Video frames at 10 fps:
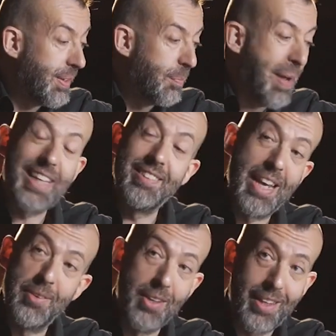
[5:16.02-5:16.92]
and make it
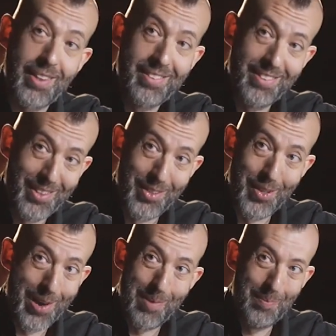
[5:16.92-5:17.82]
sound like
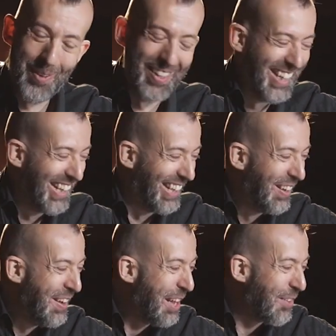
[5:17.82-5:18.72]
another amp,
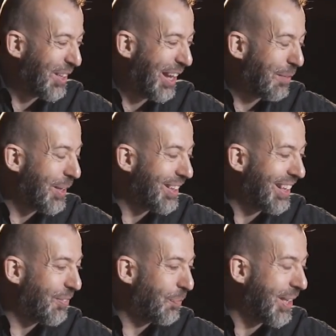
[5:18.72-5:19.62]
if you like. But
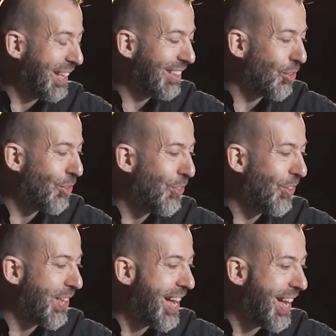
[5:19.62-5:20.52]
it's
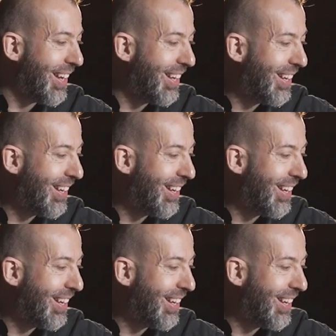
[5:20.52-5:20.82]
all there.